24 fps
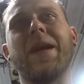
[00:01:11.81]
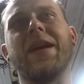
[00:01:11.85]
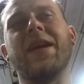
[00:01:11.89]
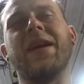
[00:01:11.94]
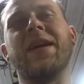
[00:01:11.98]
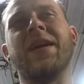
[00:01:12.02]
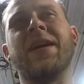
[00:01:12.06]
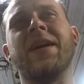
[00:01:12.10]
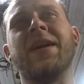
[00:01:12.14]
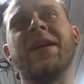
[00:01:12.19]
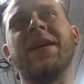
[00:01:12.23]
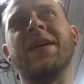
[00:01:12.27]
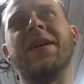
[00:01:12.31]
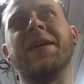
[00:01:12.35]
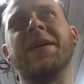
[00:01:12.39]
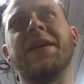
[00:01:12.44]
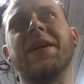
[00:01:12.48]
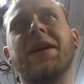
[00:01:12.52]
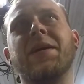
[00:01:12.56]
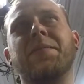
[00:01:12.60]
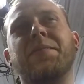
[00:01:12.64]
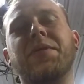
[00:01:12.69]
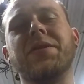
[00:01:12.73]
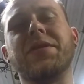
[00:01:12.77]
and
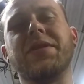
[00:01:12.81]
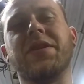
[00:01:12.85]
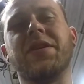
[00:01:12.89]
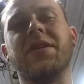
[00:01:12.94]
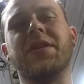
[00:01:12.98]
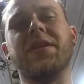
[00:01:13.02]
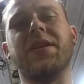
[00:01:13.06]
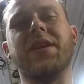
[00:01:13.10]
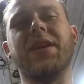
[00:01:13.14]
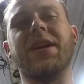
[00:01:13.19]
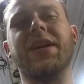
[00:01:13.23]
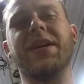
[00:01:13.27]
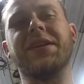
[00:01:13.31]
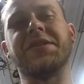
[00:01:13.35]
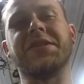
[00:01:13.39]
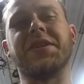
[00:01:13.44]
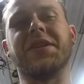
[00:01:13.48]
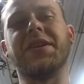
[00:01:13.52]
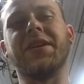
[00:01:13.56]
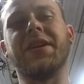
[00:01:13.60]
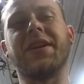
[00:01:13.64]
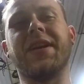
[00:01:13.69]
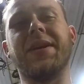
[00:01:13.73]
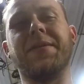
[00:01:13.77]
I put the hood latch
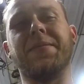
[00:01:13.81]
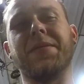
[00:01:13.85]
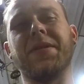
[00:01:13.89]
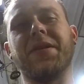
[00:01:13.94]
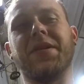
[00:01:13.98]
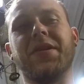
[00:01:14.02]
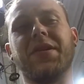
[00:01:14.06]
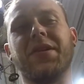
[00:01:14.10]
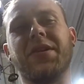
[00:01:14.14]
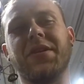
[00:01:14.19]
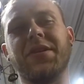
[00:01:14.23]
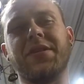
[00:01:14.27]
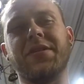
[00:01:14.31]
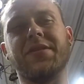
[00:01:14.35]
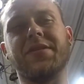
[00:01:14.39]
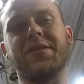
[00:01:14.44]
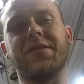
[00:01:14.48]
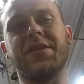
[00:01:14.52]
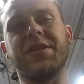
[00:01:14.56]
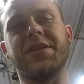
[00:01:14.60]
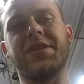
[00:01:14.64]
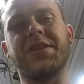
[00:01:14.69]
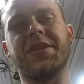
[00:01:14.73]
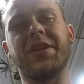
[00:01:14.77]
on to keep the hood
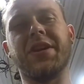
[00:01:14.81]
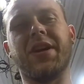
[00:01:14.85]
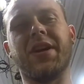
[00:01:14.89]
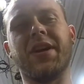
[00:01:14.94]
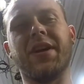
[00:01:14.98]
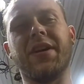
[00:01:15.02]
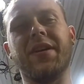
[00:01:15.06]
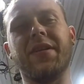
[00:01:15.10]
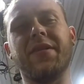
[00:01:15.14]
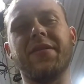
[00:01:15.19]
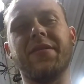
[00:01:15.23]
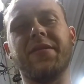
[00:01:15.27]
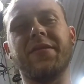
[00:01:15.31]
shut